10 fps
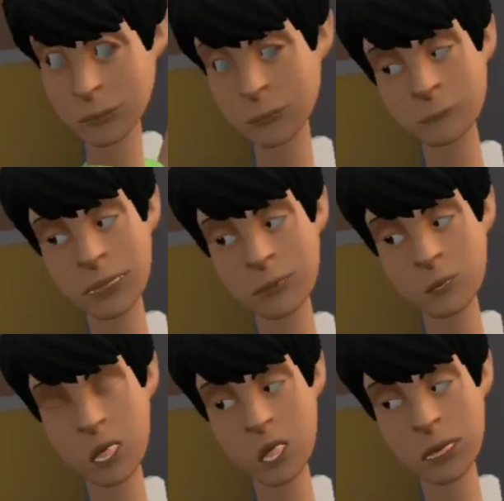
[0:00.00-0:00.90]
I'm
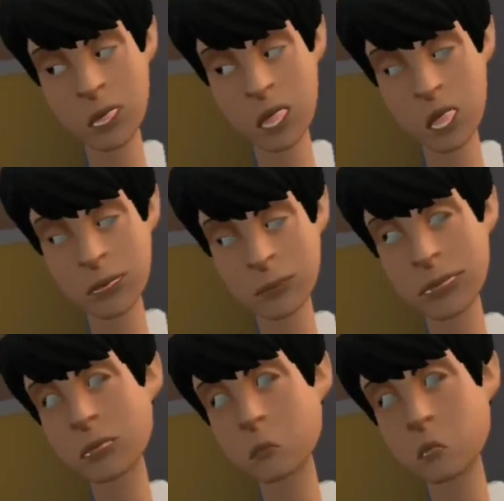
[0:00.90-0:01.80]
sorry, Spencer,
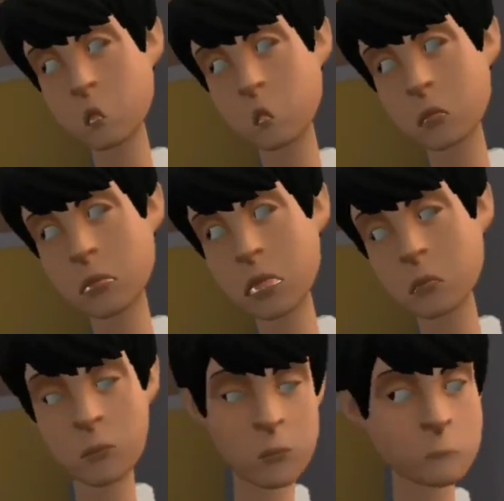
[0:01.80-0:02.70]
but I don't forgive
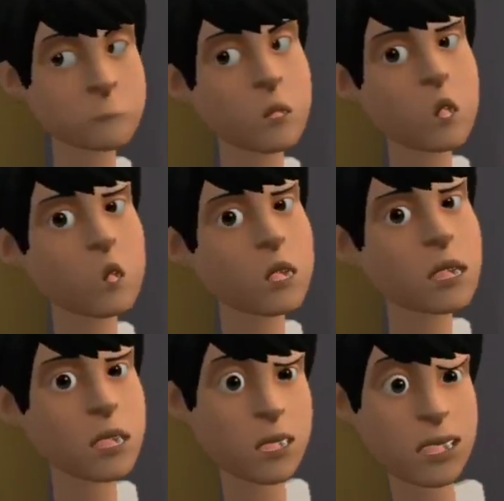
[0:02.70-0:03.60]
you. And we're not friends
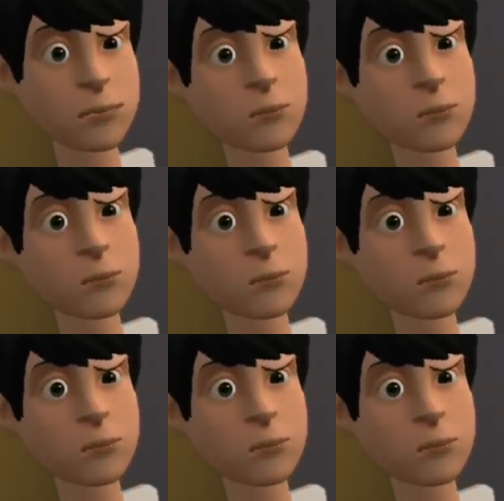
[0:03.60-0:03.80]
anymore.